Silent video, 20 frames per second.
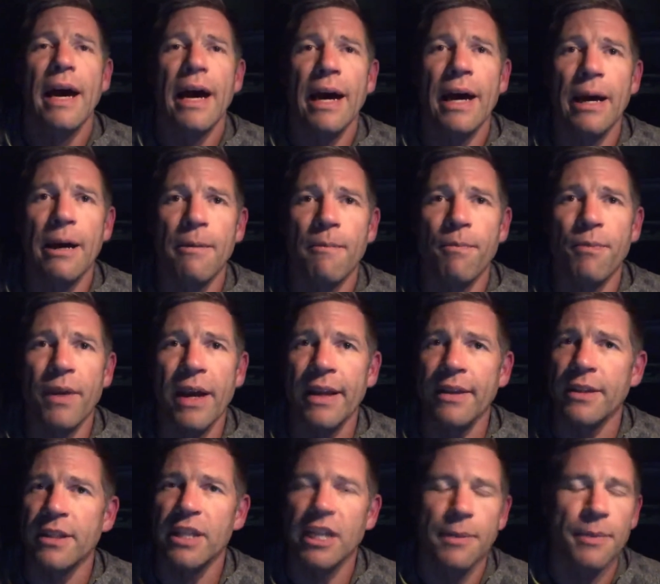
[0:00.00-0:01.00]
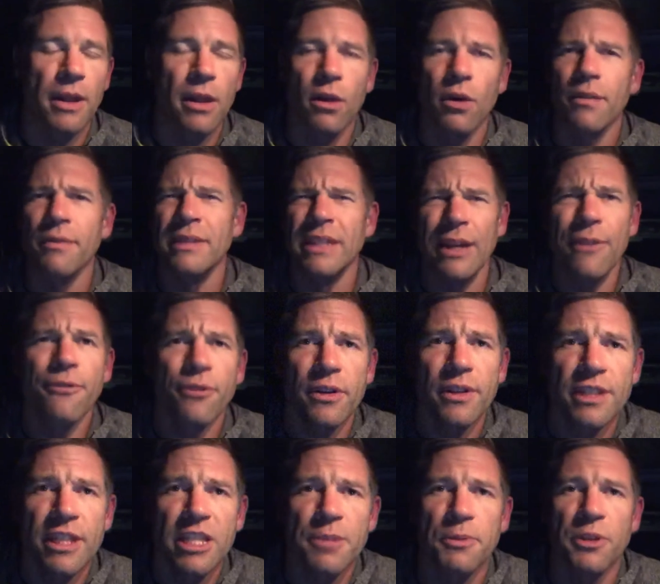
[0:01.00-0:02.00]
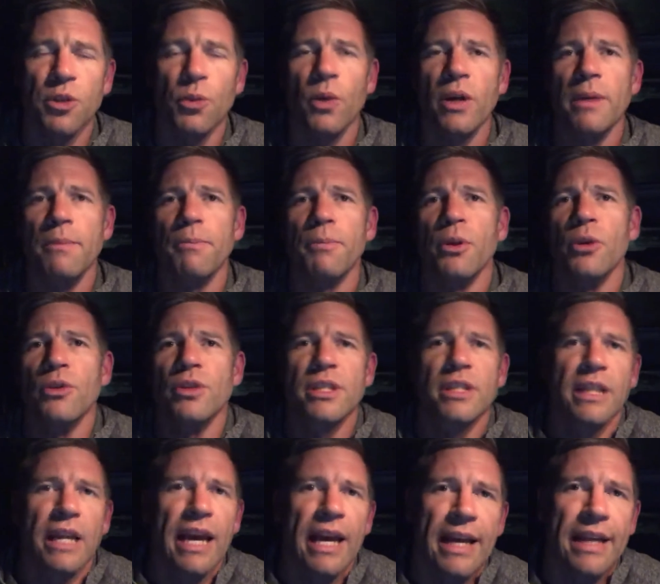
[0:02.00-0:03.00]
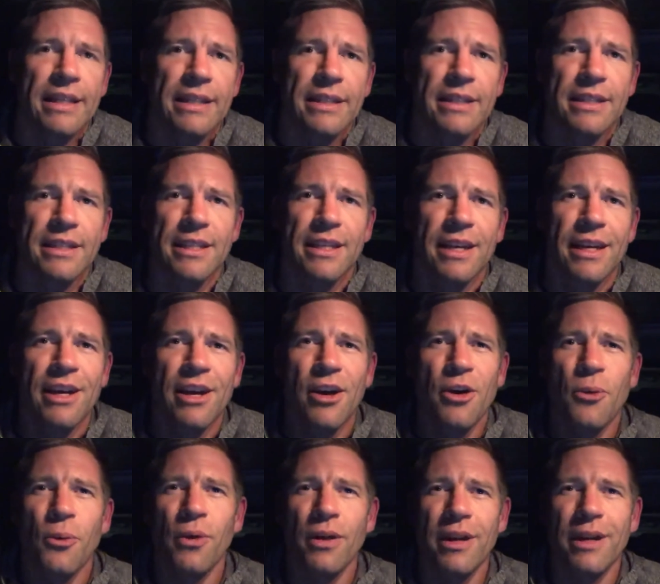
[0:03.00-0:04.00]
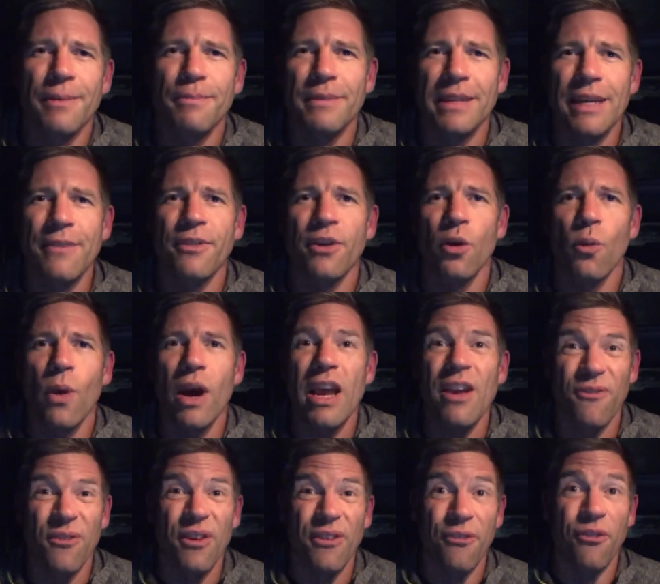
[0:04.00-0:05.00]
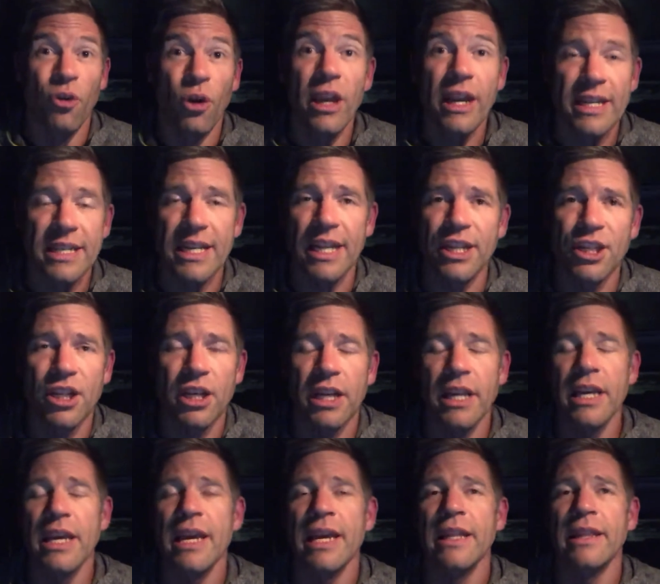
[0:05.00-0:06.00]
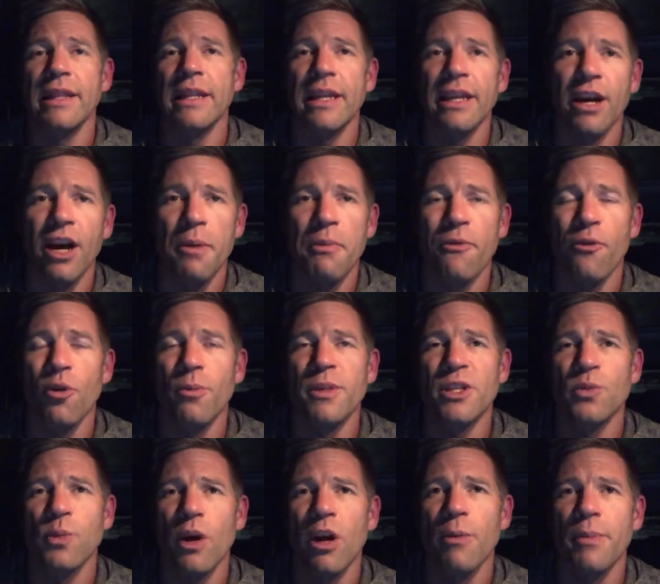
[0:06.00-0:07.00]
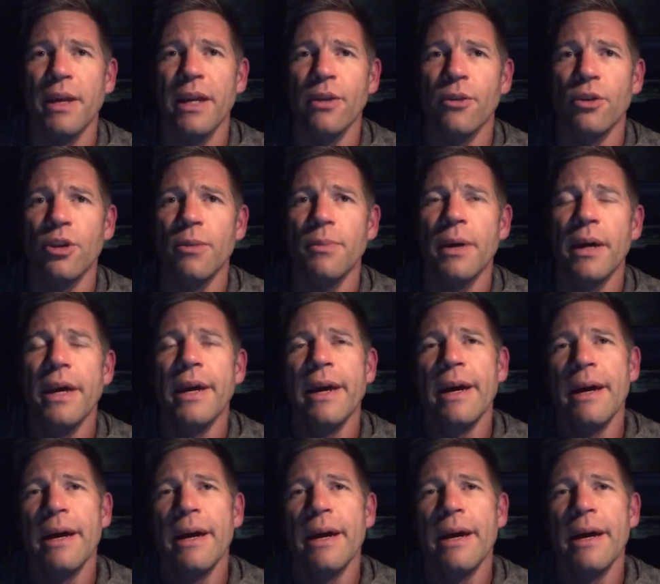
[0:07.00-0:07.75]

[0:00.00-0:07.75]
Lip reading: And there's going to be a lot of differences between Boost and what I'm giving away for free, essentially, in the High Performance Wellbeing group.